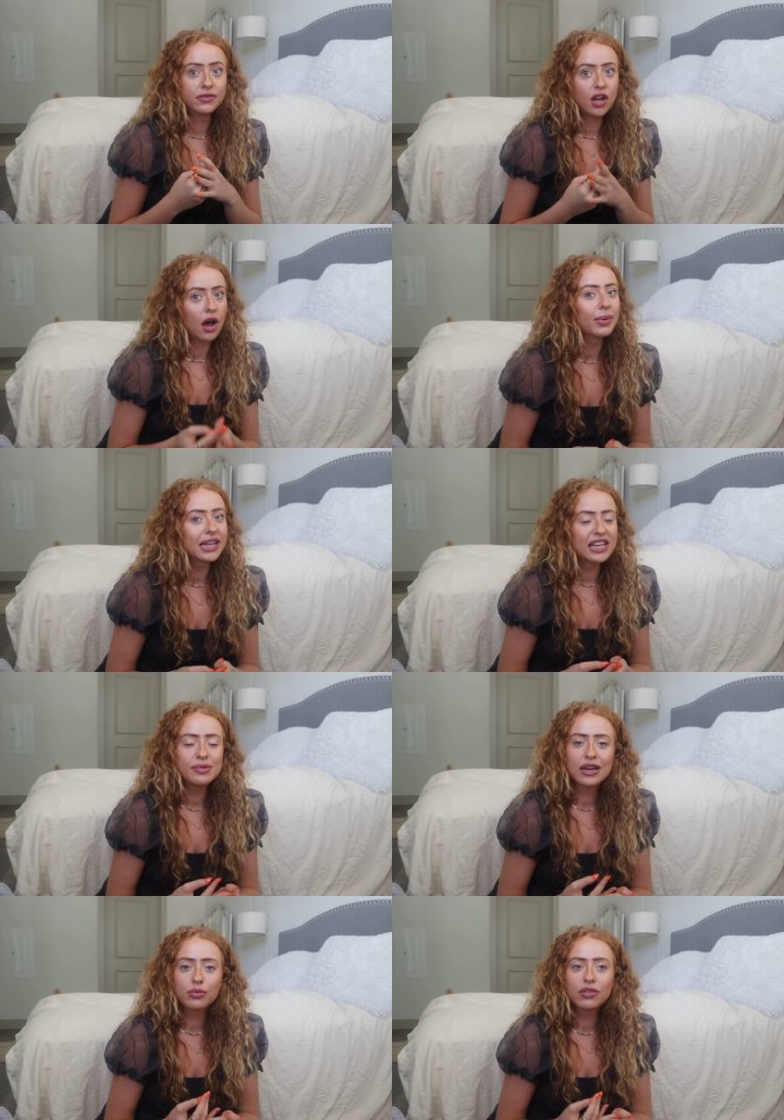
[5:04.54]
not been
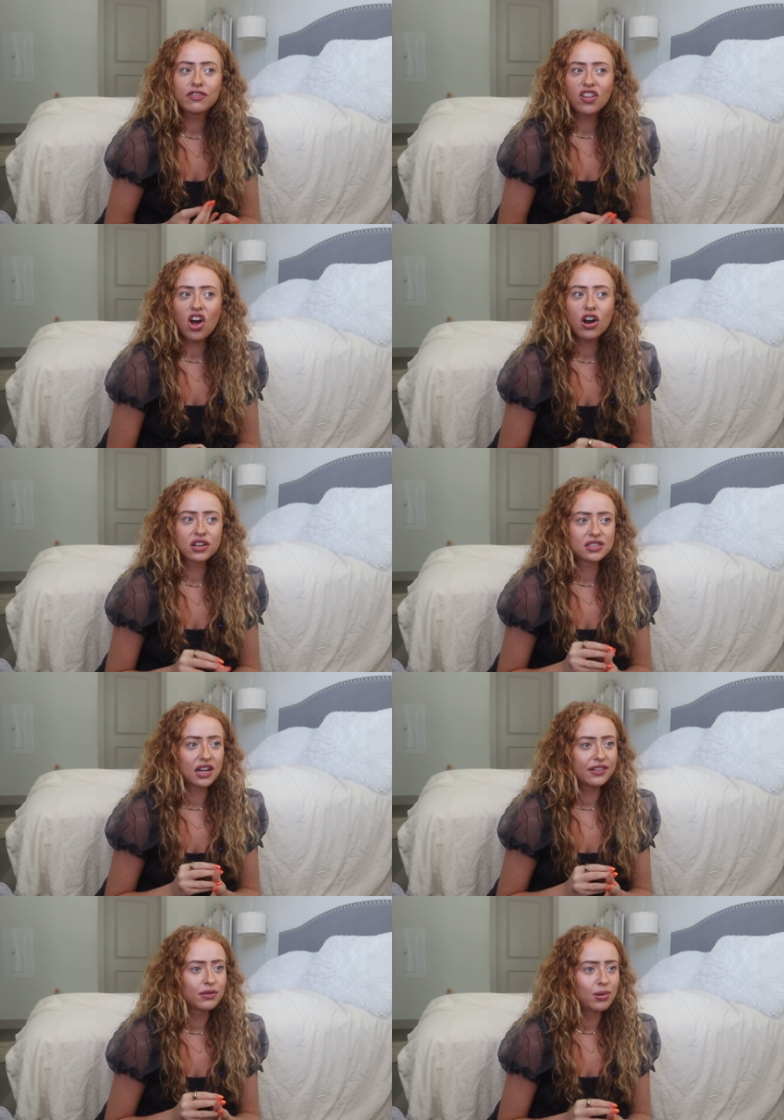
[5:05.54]
keeping up with vlogs,
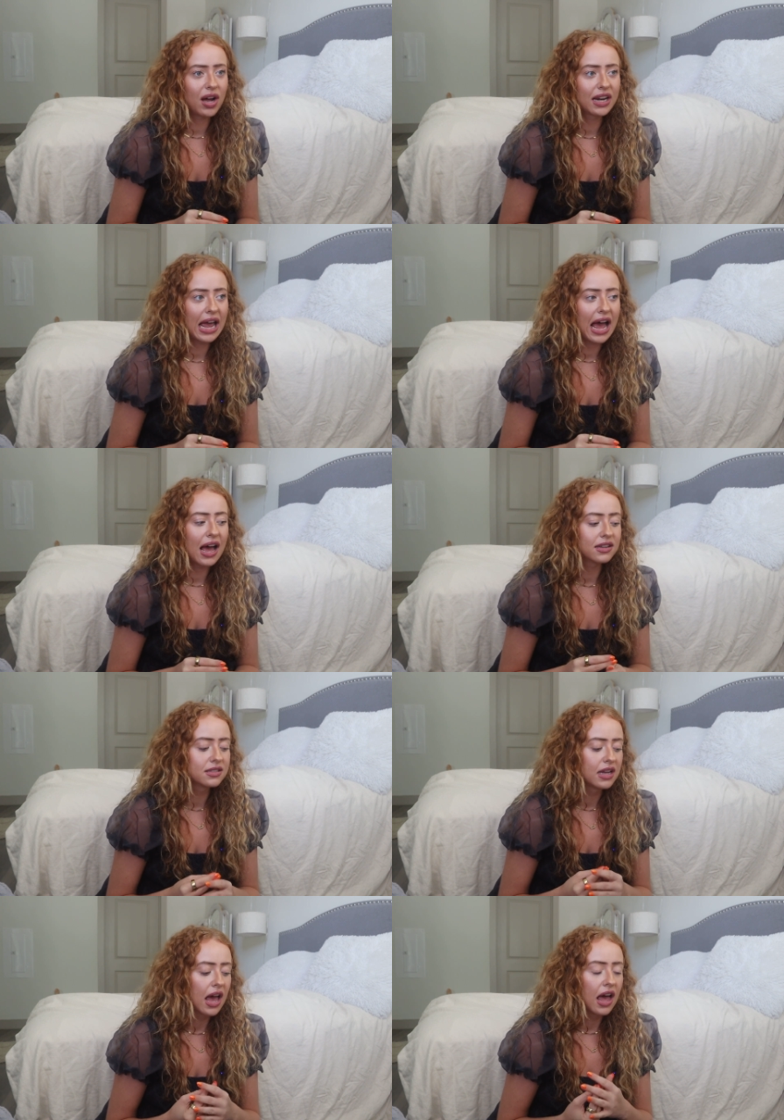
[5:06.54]
not even
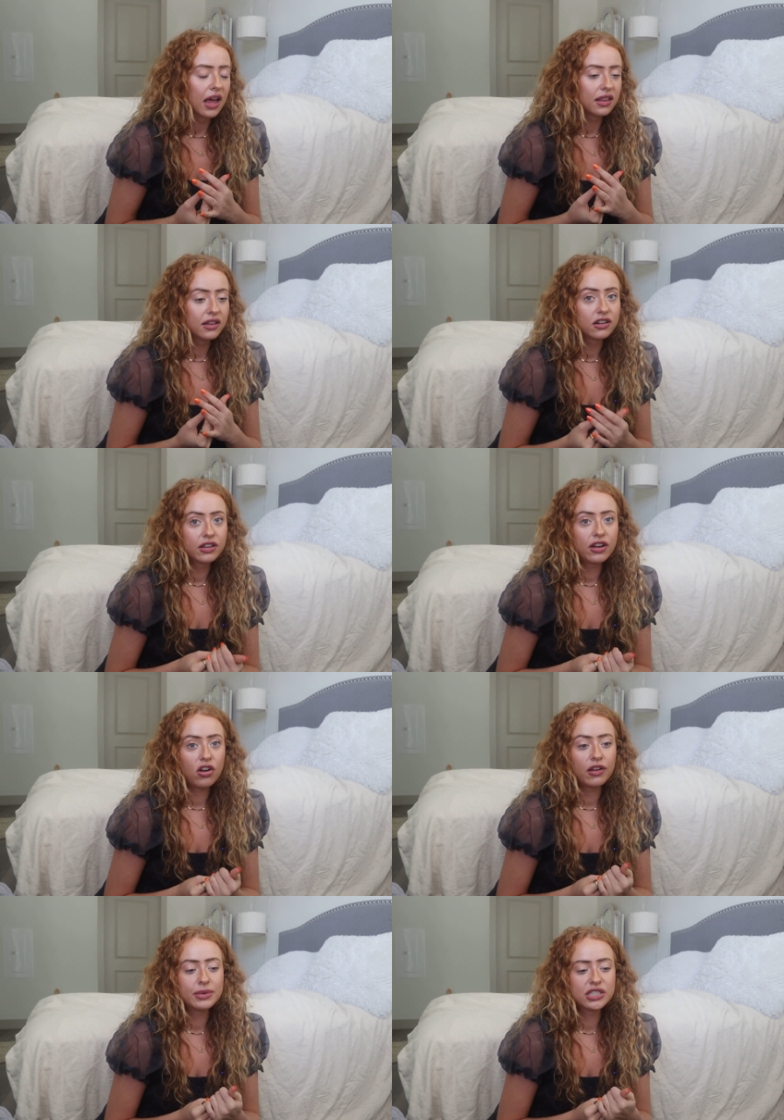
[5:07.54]
podcasts. Literally
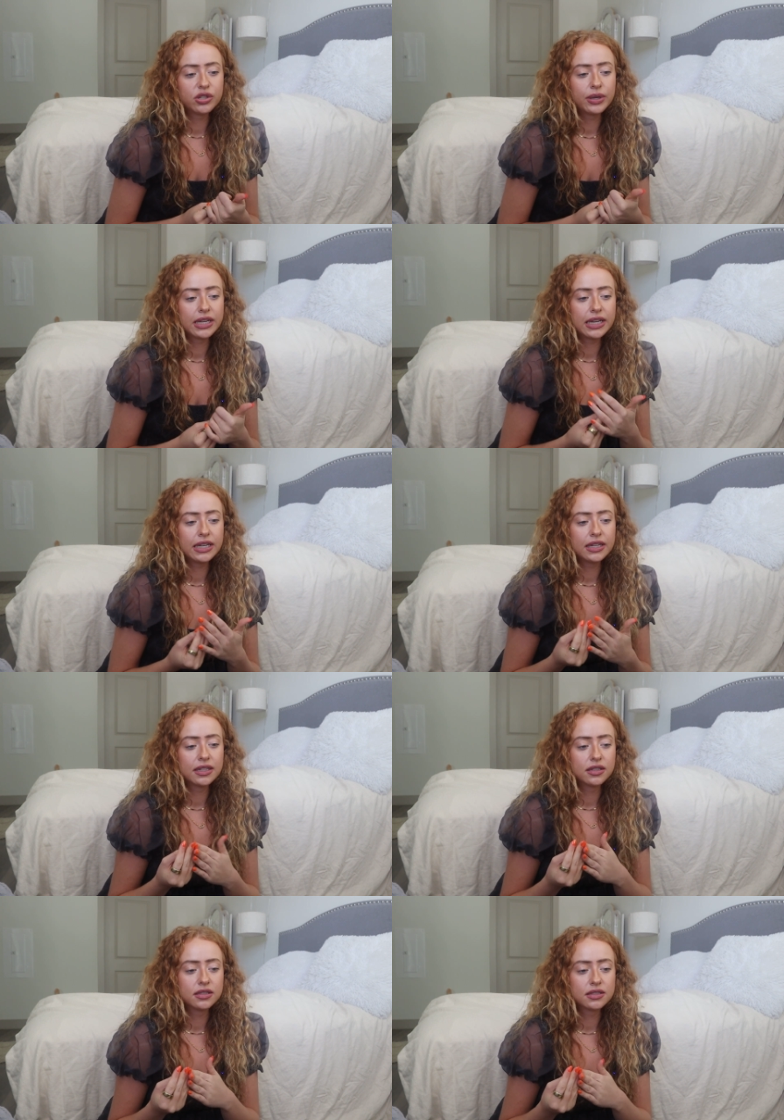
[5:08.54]
all I've been doing
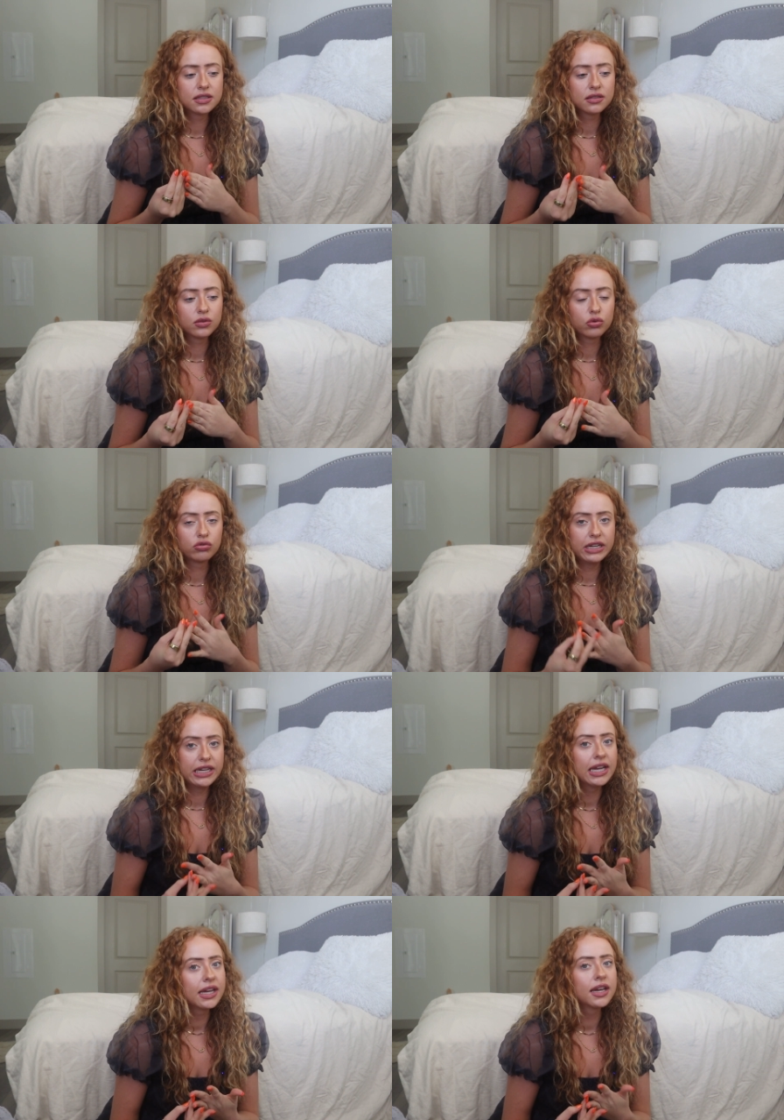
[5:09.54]
is
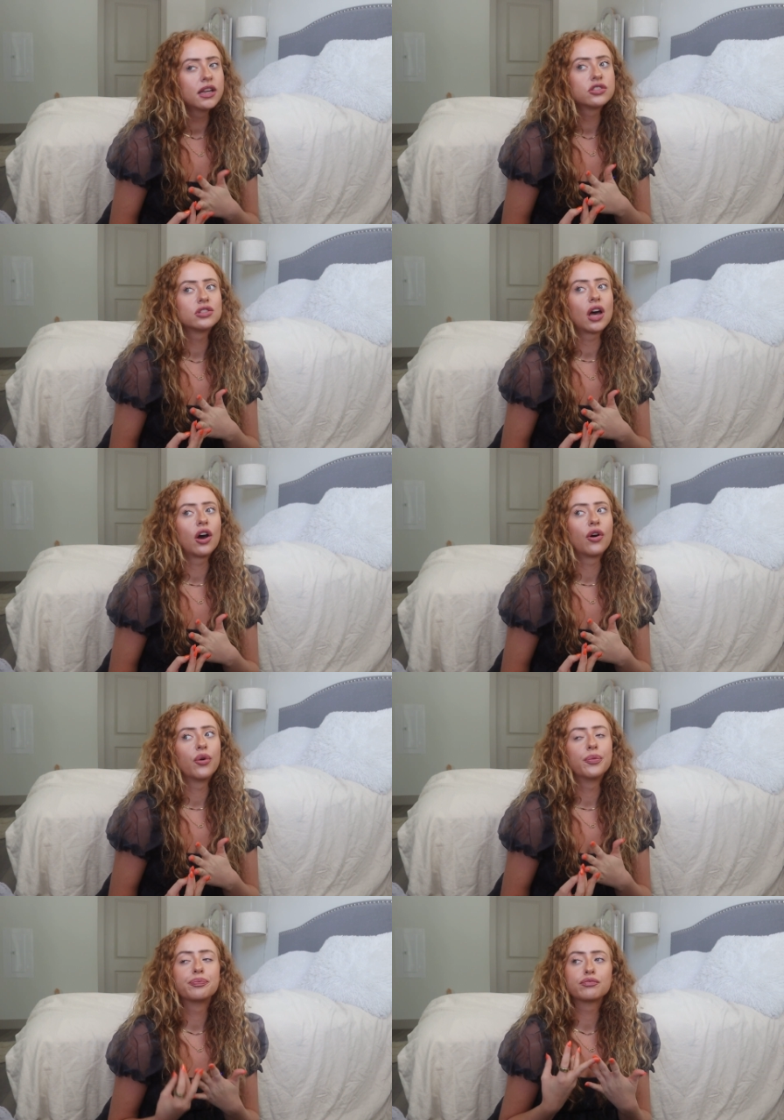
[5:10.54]
reading.
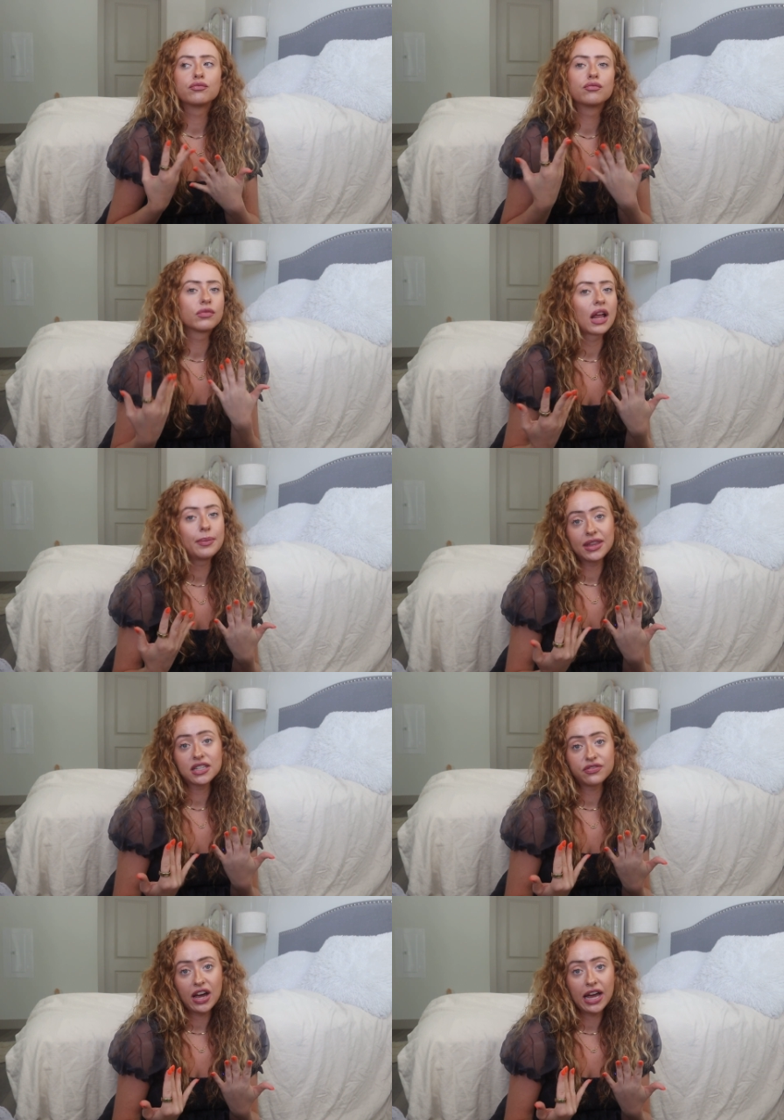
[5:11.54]
So, I mean
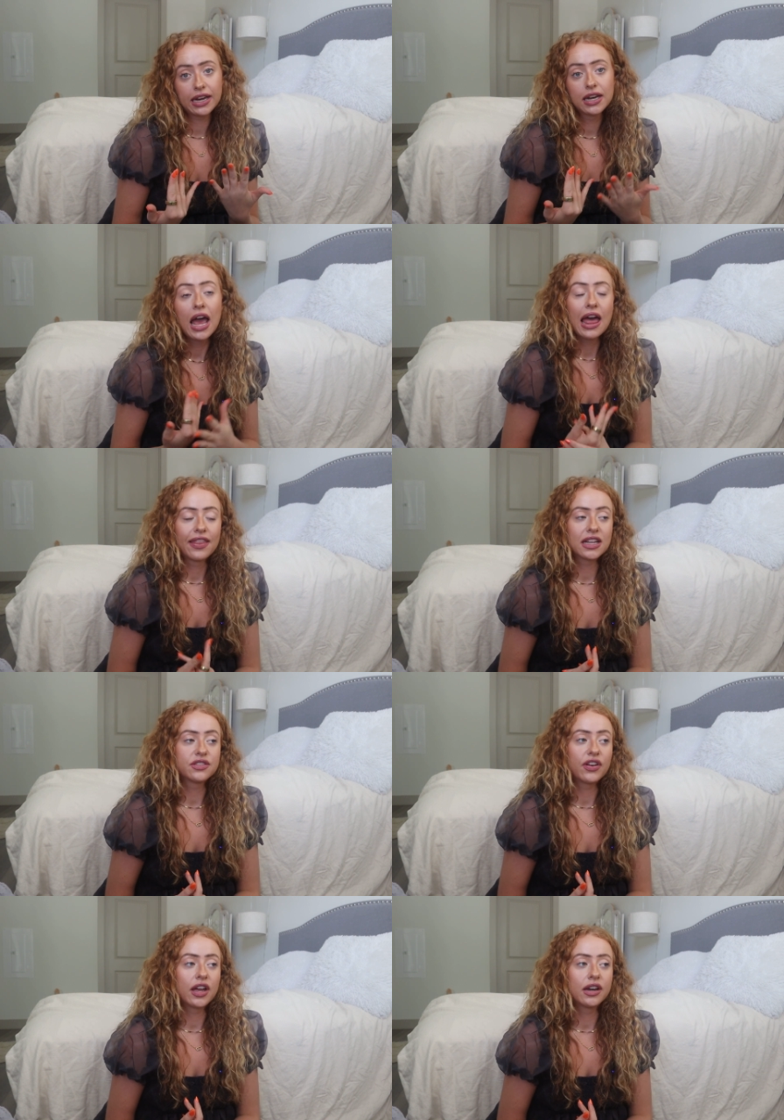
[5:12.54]
that's fine. That's
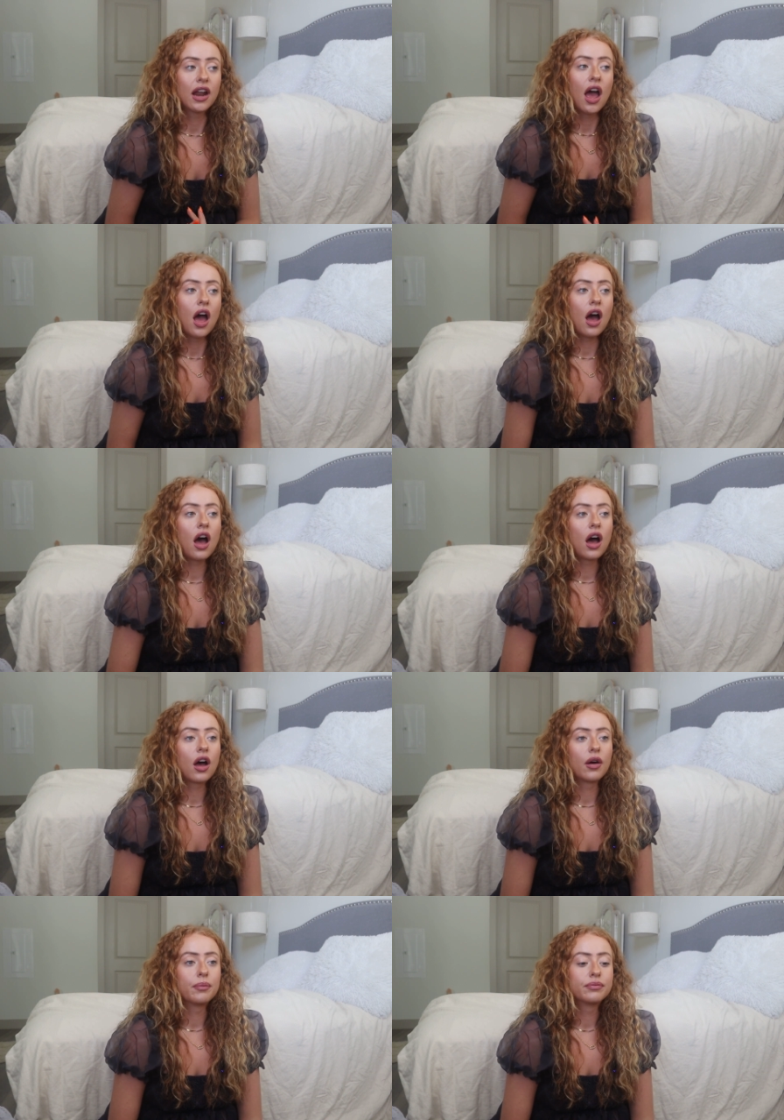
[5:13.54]
fun.
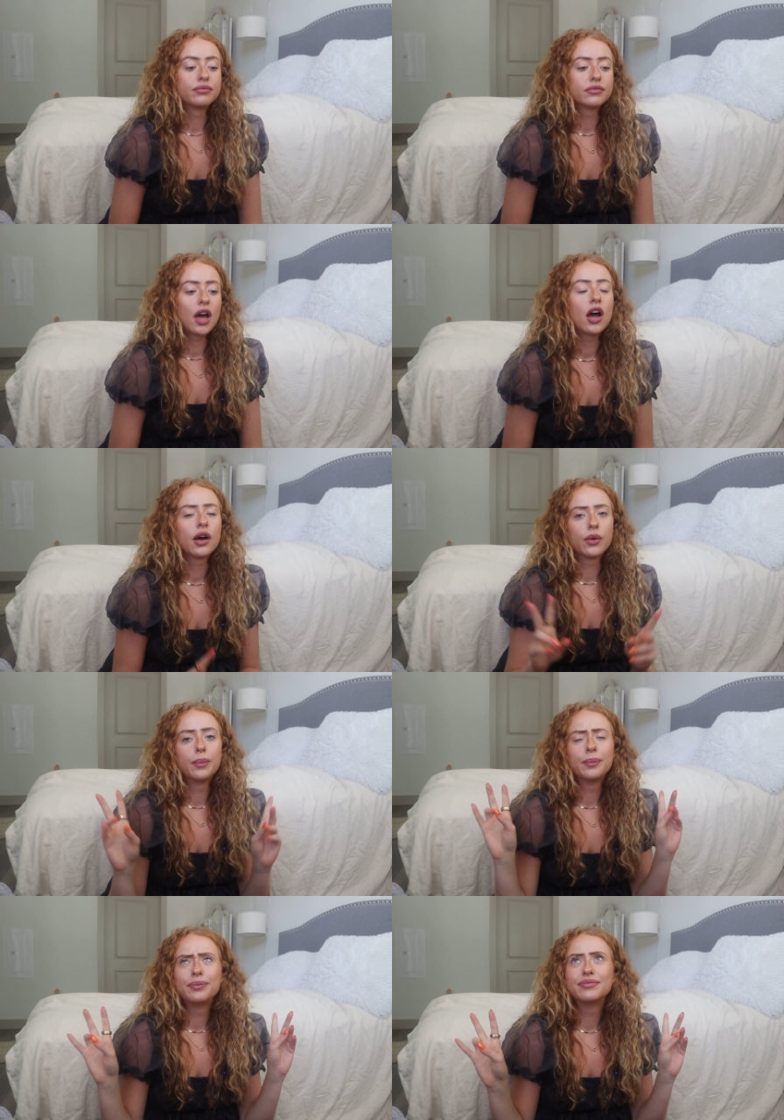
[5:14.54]
Um
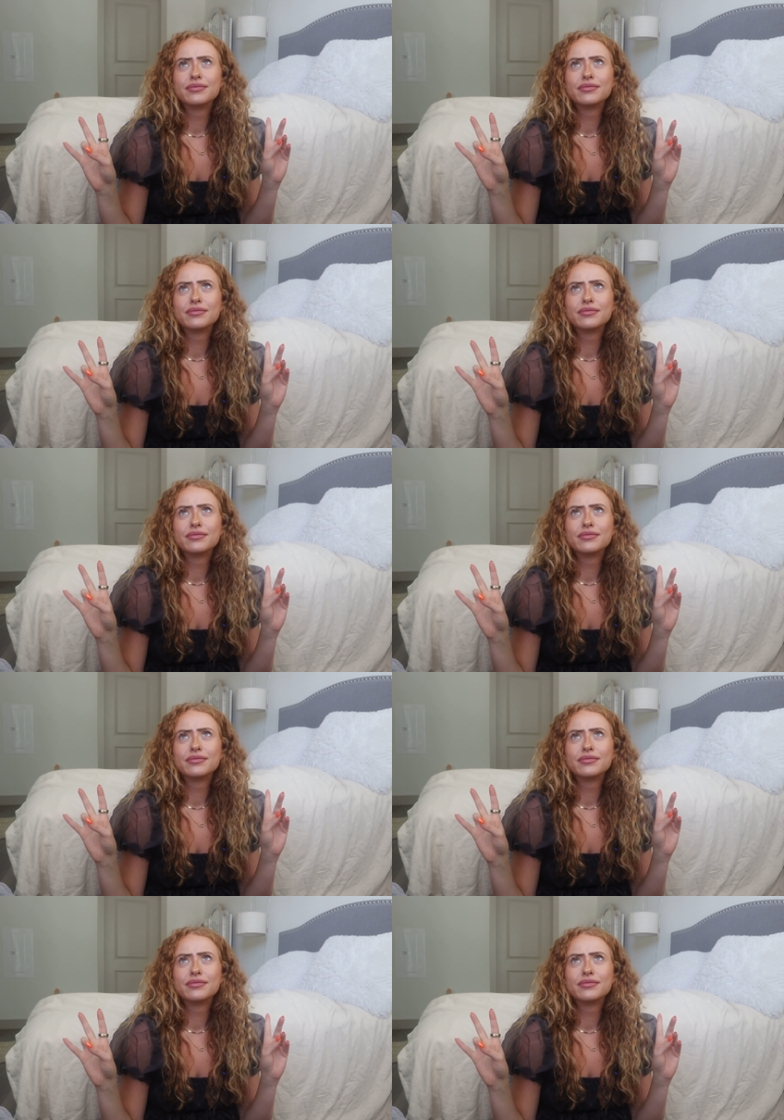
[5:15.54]
um